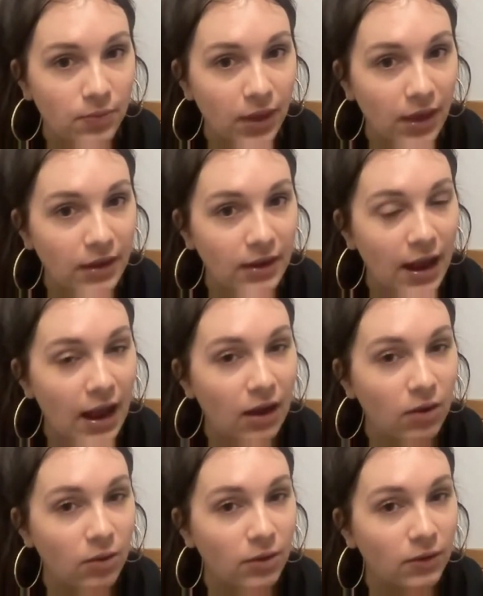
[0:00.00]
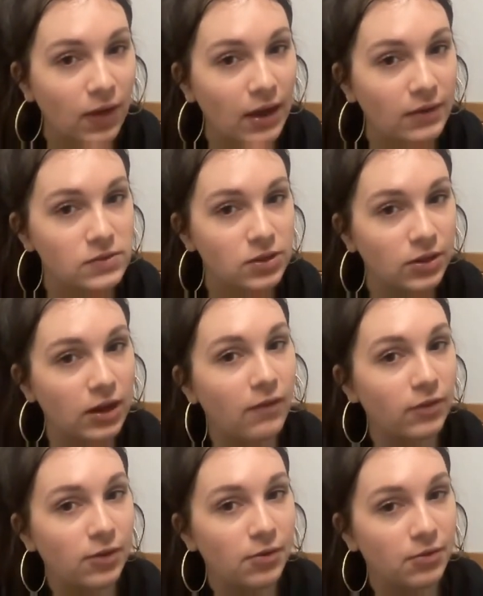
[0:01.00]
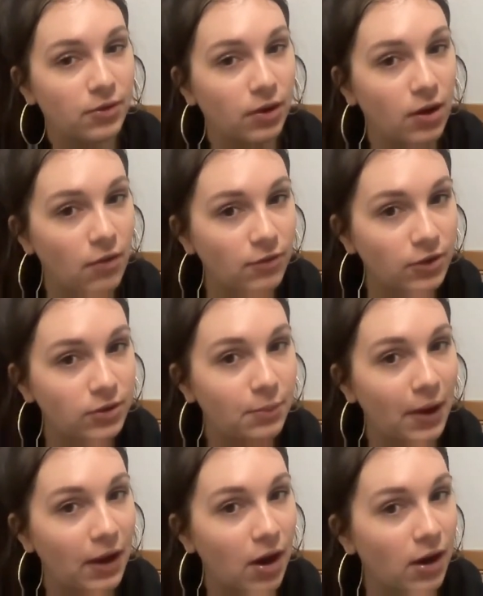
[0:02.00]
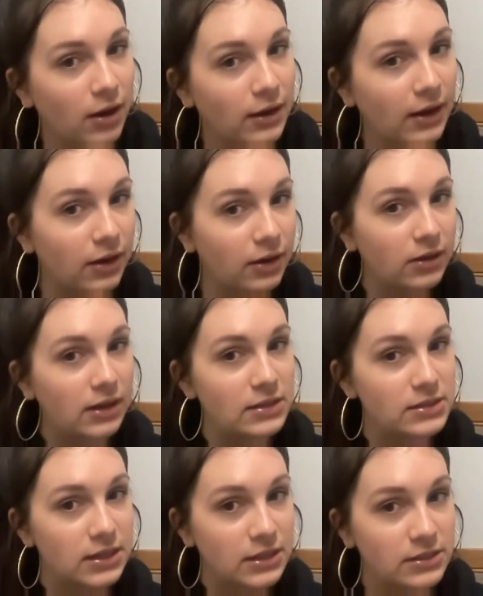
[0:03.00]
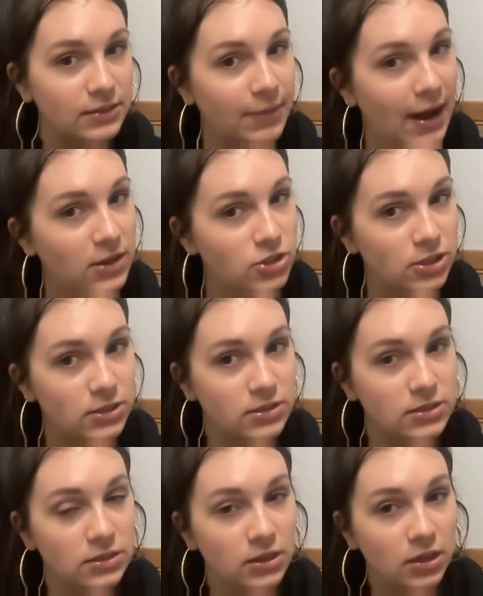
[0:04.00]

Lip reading: and how our lives are governed by our inherent instincts and passions,